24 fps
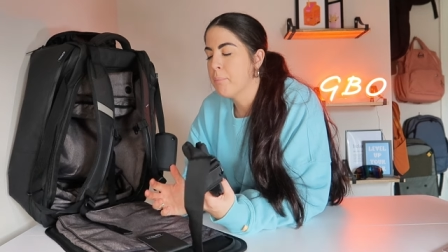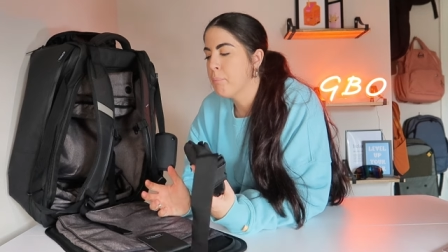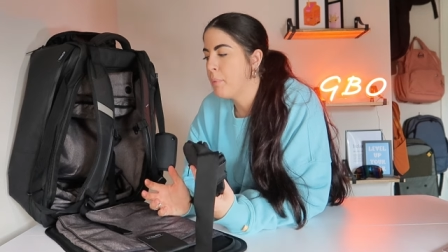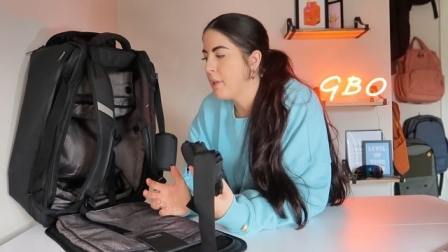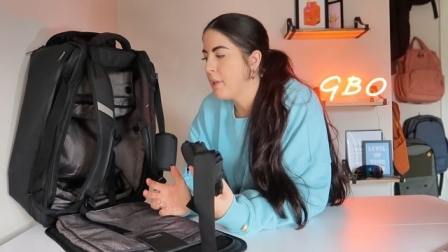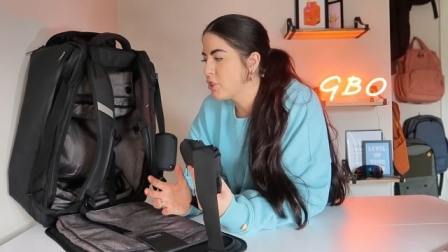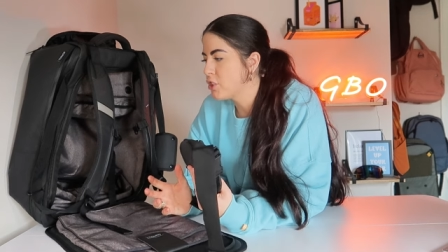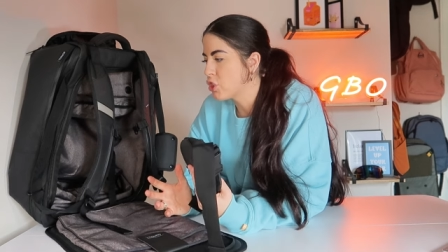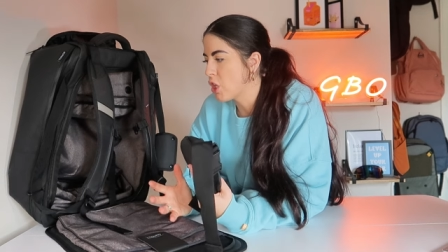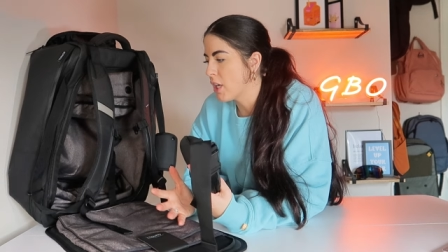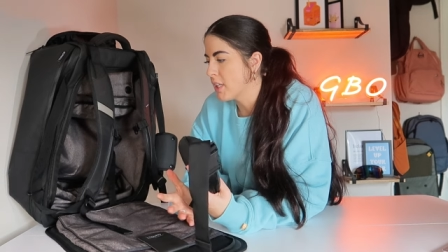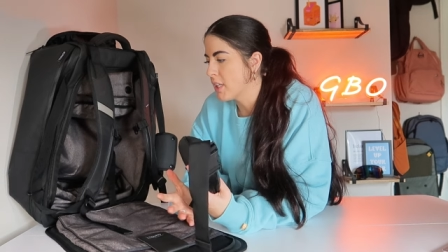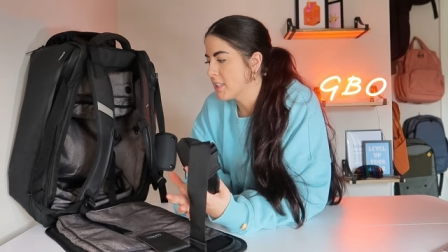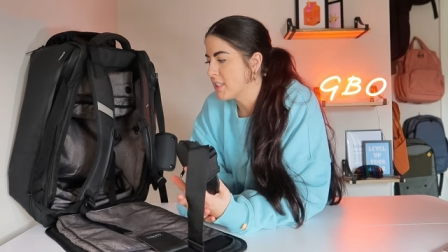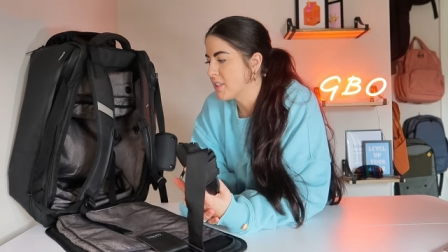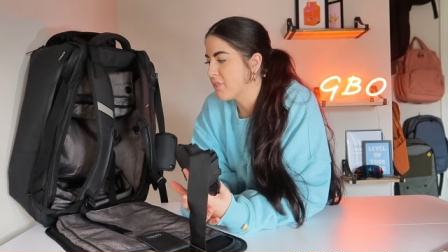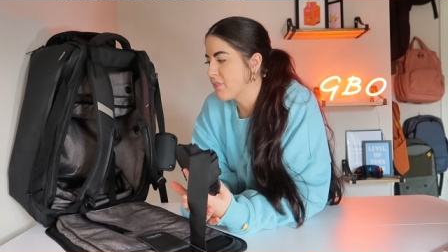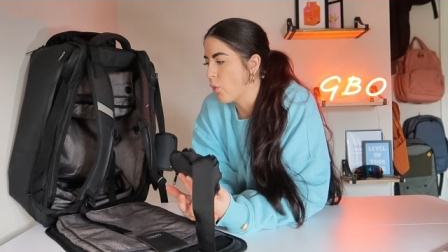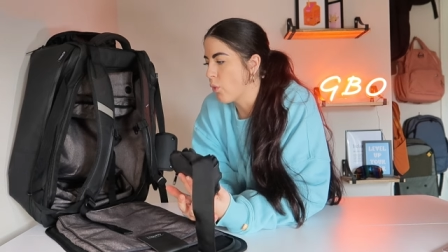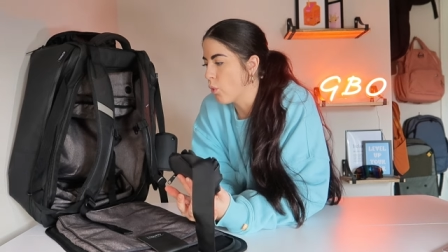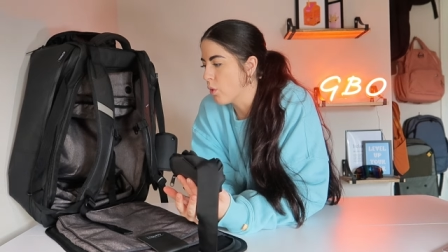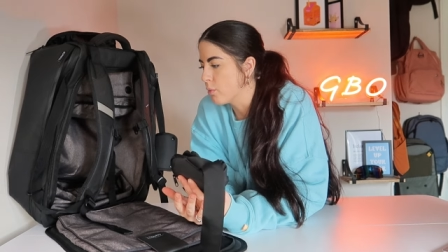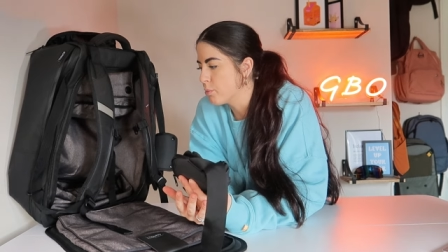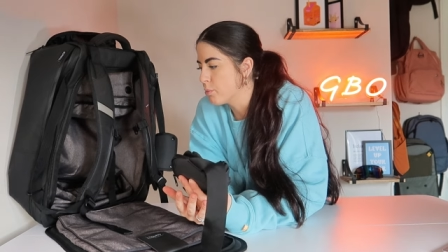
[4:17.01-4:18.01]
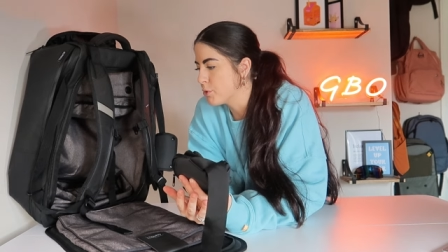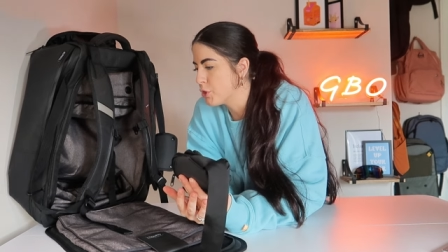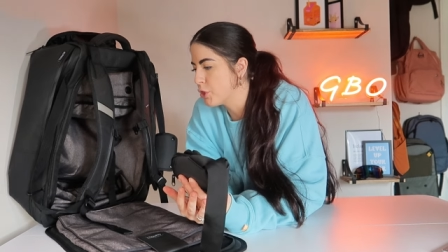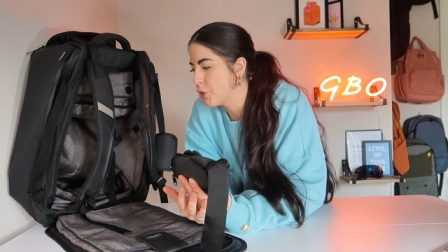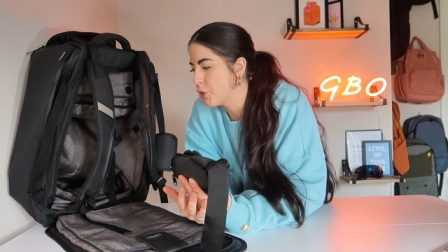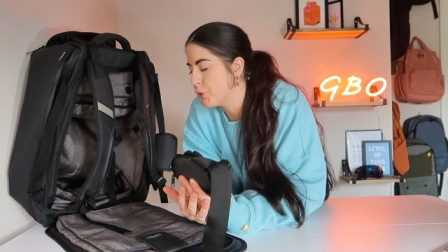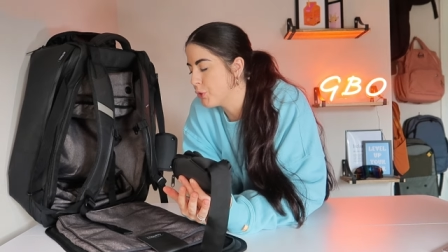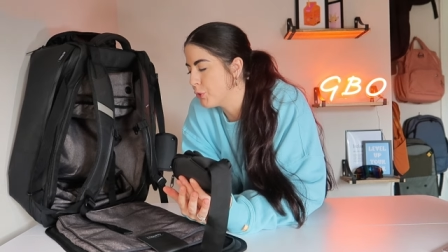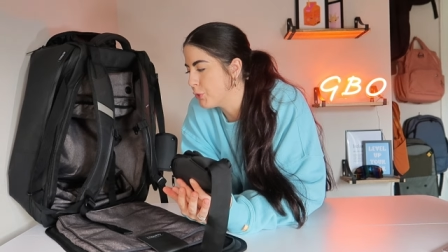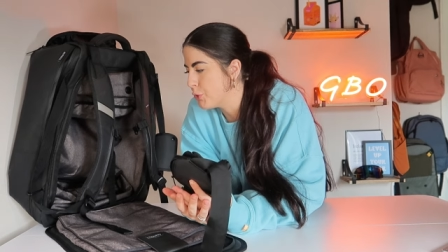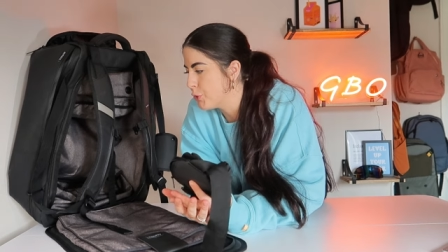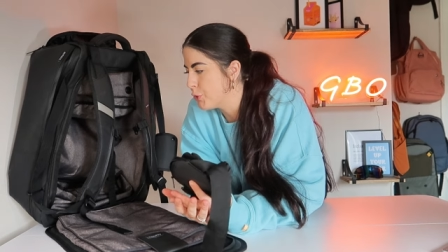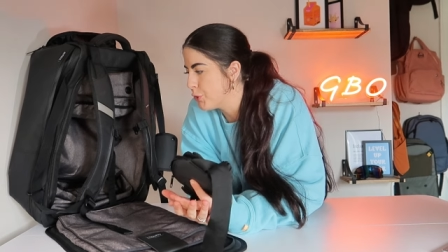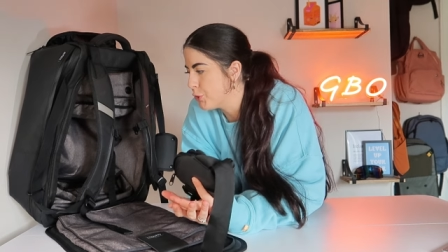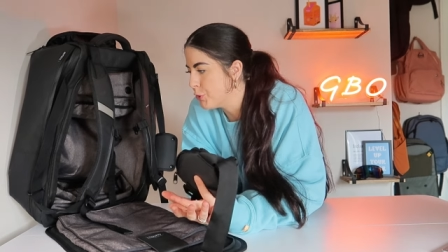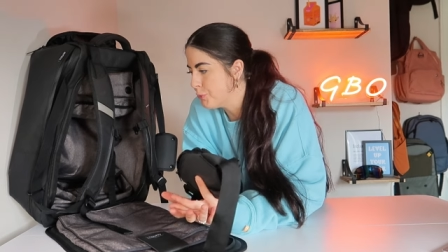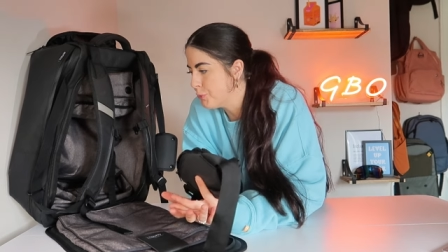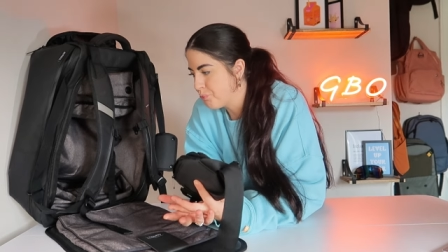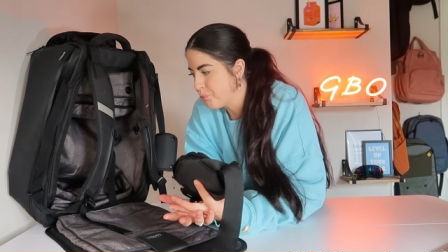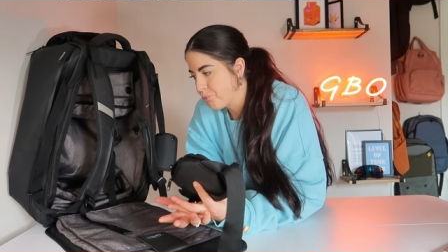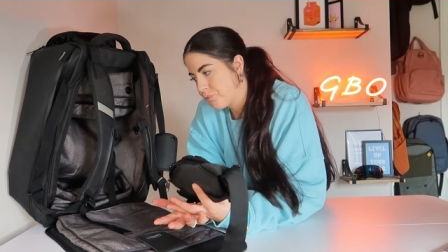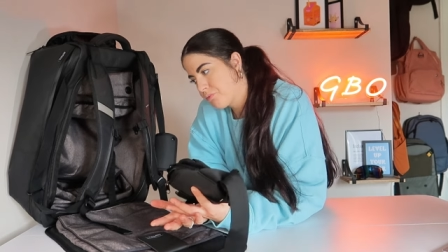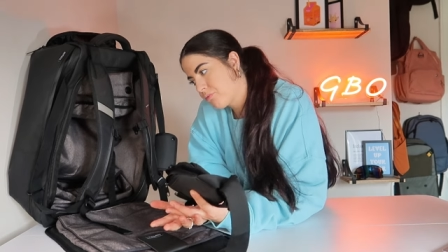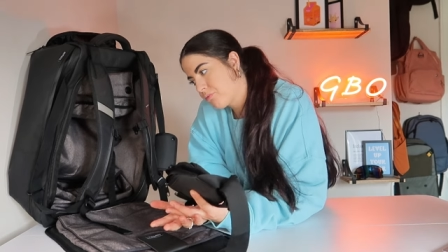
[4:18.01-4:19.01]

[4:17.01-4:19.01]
be transformed to